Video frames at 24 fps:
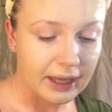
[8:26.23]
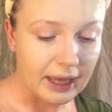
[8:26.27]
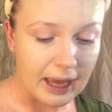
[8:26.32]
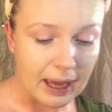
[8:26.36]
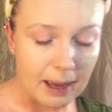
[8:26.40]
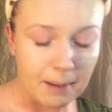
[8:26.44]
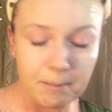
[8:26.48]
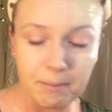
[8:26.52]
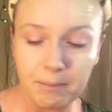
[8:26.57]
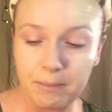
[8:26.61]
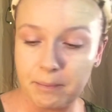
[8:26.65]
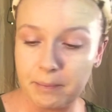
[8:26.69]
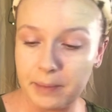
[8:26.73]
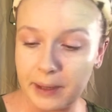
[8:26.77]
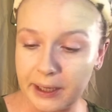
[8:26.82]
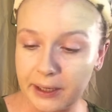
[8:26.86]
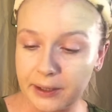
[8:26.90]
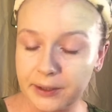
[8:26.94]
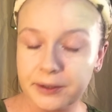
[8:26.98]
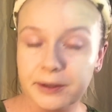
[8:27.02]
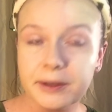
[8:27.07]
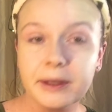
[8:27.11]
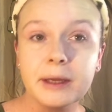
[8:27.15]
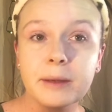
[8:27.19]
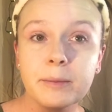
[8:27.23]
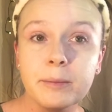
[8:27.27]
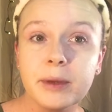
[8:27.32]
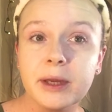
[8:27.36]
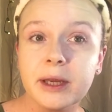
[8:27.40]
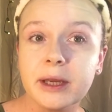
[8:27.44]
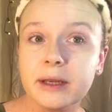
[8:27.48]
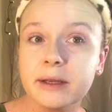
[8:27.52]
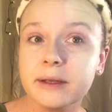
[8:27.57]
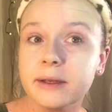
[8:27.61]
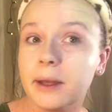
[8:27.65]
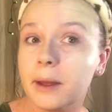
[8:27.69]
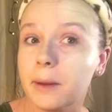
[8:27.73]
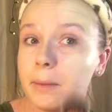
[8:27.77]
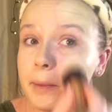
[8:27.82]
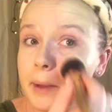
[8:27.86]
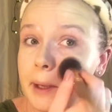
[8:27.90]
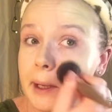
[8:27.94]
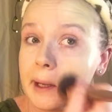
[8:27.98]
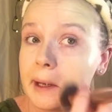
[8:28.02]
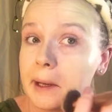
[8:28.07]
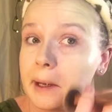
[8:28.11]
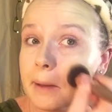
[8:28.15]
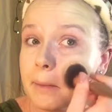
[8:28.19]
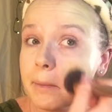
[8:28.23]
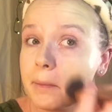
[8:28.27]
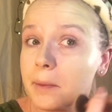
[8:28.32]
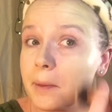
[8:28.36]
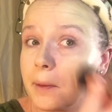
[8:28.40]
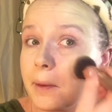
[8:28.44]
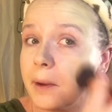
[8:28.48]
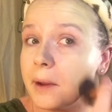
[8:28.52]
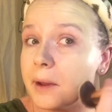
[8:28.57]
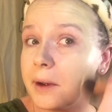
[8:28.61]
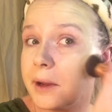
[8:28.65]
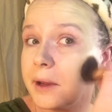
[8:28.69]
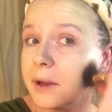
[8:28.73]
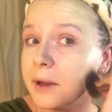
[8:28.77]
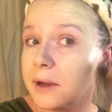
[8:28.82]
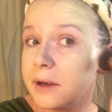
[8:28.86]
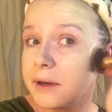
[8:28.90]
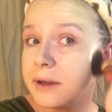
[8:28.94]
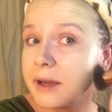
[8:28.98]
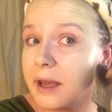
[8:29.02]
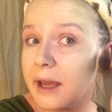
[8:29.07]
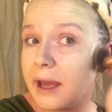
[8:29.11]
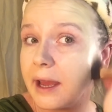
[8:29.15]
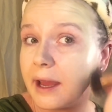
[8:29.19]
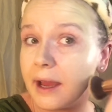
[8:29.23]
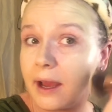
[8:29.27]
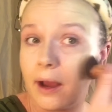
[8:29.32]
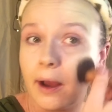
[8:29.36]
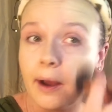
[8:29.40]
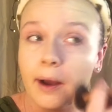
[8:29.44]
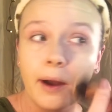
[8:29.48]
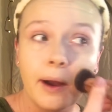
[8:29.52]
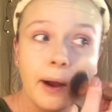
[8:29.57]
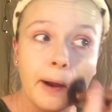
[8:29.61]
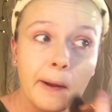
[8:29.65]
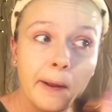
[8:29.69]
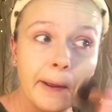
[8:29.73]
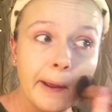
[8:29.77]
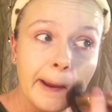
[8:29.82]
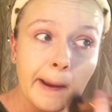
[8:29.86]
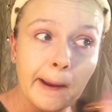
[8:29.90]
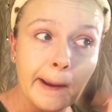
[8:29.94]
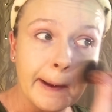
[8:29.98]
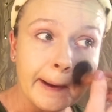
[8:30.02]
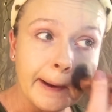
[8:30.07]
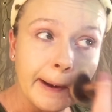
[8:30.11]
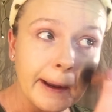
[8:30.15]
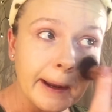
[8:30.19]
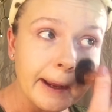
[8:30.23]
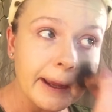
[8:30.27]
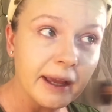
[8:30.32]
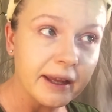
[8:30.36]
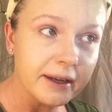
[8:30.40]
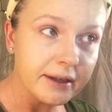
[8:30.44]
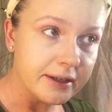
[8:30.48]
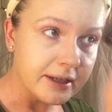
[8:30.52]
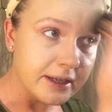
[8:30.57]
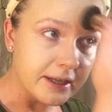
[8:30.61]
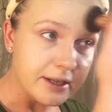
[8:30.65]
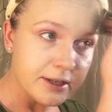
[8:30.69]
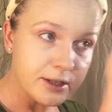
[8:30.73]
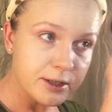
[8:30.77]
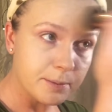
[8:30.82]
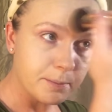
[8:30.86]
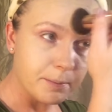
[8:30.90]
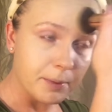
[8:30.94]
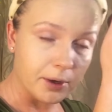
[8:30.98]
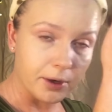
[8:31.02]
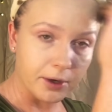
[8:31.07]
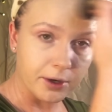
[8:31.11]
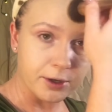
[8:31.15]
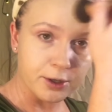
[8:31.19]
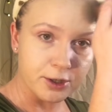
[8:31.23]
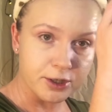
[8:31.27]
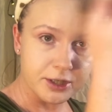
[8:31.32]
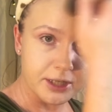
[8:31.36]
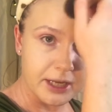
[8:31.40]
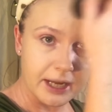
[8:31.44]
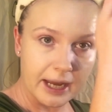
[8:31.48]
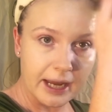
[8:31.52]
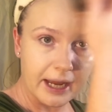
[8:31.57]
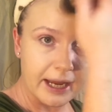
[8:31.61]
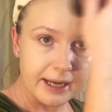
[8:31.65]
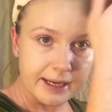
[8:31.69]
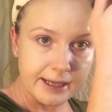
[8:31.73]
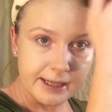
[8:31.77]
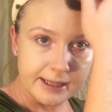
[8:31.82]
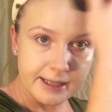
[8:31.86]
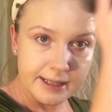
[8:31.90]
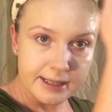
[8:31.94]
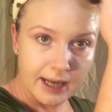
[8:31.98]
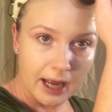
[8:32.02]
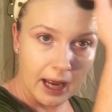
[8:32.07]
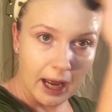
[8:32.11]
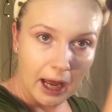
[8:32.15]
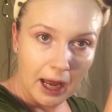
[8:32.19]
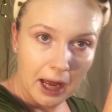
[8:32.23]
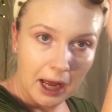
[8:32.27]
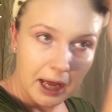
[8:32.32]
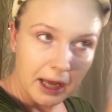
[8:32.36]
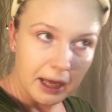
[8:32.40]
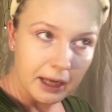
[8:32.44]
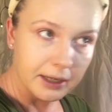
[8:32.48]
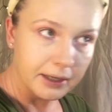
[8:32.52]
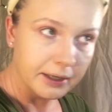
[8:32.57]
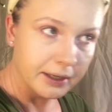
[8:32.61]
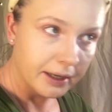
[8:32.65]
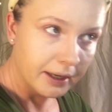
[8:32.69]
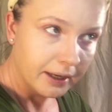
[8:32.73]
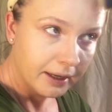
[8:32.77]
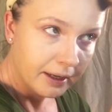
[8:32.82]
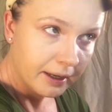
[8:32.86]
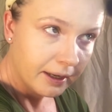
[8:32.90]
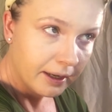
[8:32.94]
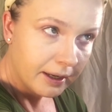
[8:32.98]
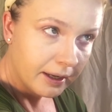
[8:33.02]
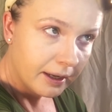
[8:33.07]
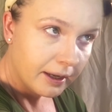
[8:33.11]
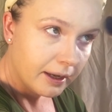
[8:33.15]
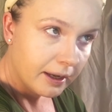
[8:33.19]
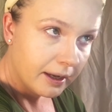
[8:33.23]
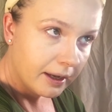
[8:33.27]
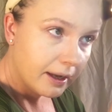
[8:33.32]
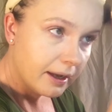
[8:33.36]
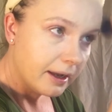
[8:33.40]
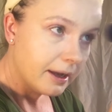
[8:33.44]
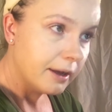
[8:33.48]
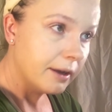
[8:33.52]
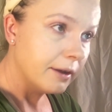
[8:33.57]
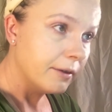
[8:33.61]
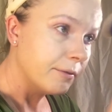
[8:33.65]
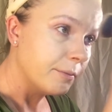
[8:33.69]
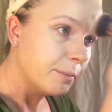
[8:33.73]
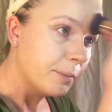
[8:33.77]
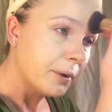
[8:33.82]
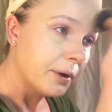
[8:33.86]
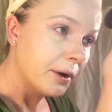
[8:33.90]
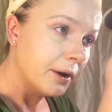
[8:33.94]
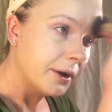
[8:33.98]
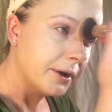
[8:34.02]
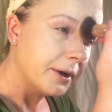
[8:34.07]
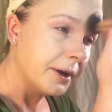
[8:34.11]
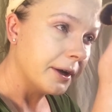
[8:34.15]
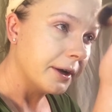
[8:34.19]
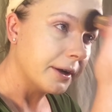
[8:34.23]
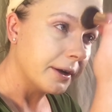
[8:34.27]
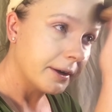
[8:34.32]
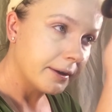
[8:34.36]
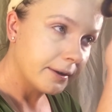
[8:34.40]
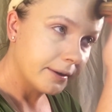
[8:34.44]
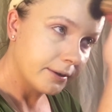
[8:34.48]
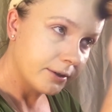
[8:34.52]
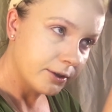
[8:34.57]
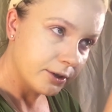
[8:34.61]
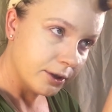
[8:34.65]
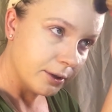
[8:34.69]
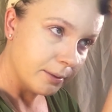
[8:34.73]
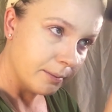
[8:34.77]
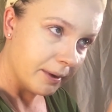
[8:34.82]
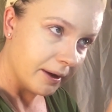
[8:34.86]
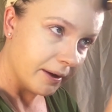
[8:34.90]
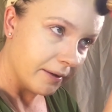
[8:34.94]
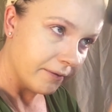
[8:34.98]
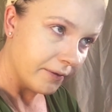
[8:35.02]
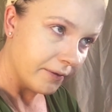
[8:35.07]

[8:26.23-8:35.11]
I barely picked up any product at all, and it dispersed a ton of product to my